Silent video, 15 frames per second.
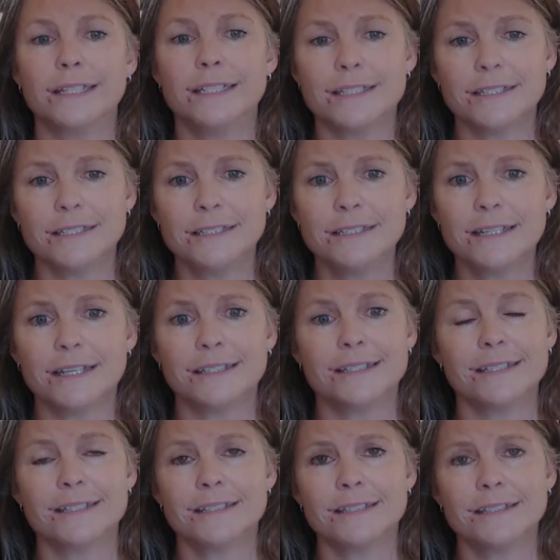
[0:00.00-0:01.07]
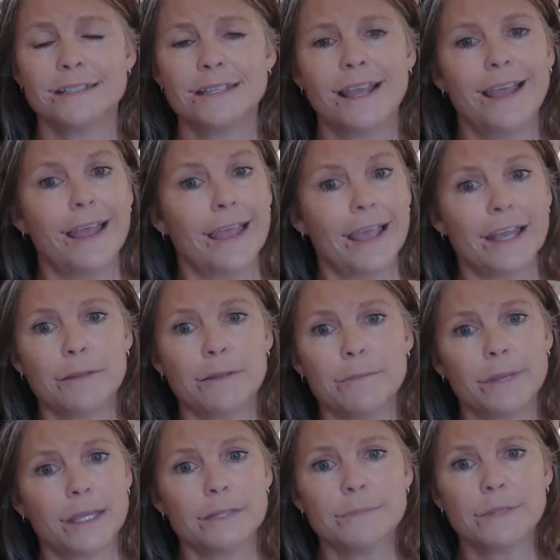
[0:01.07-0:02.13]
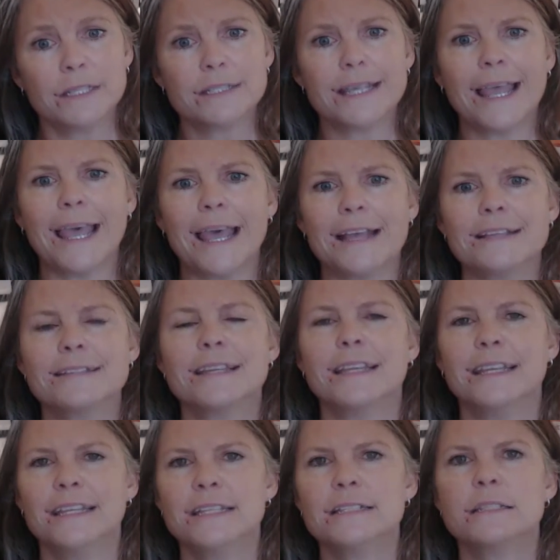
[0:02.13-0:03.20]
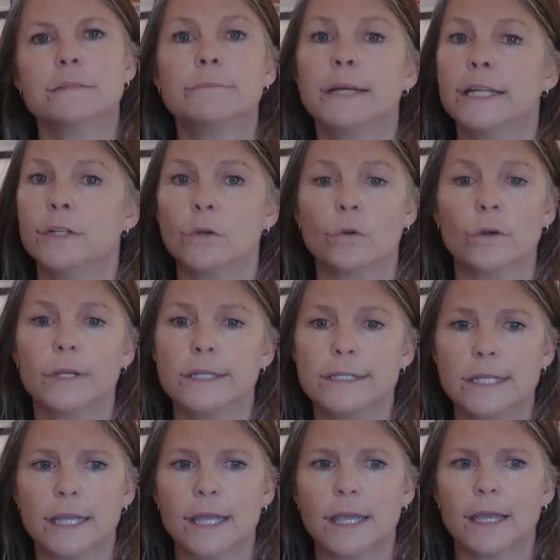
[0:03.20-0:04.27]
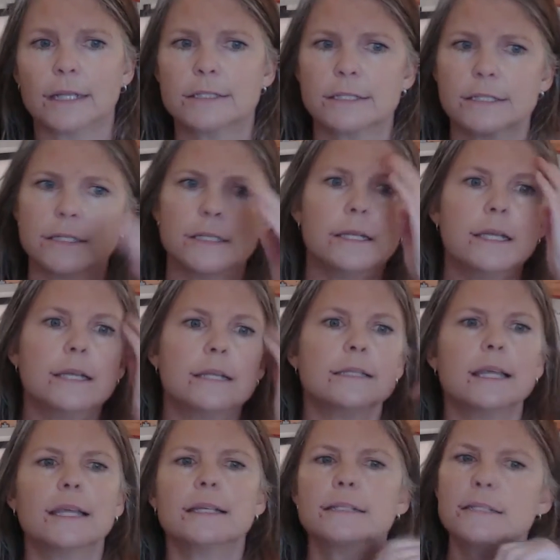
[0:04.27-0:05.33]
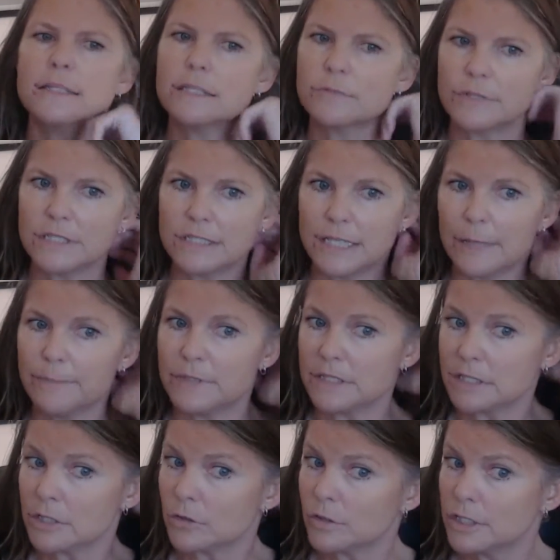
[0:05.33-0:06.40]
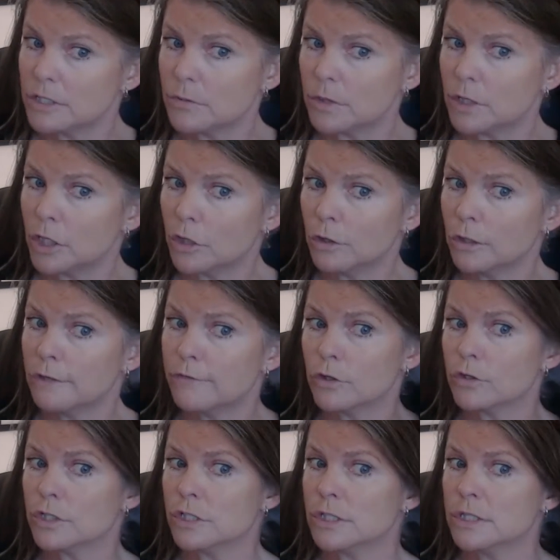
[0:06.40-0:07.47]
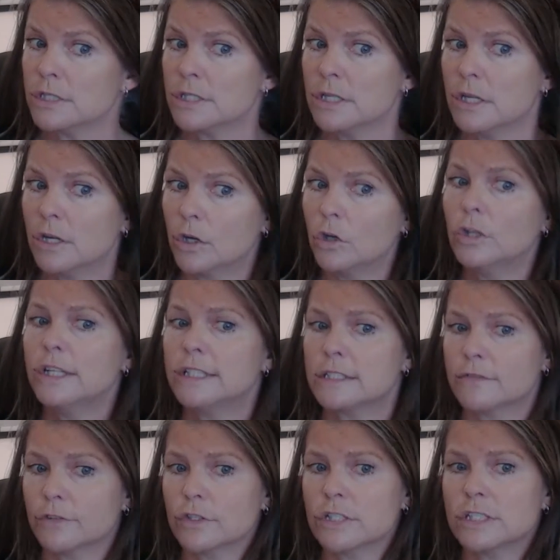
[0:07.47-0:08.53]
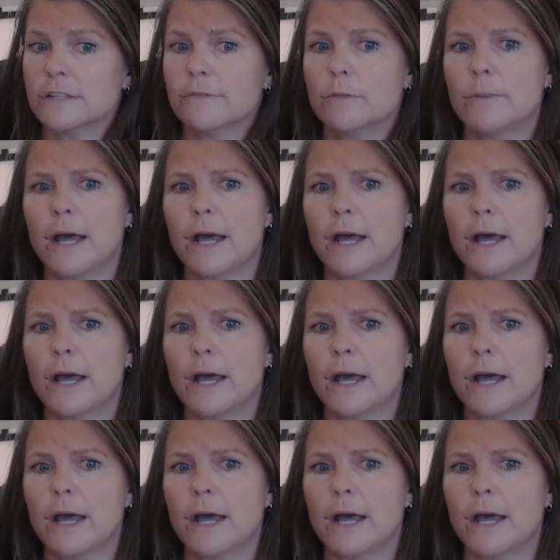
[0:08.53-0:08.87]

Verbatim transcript: Textus Receptus agrees with the early versions, earliest versions of the Bible, the Peshitta, the Old Latin Vulgate, the Italic Bible, etc.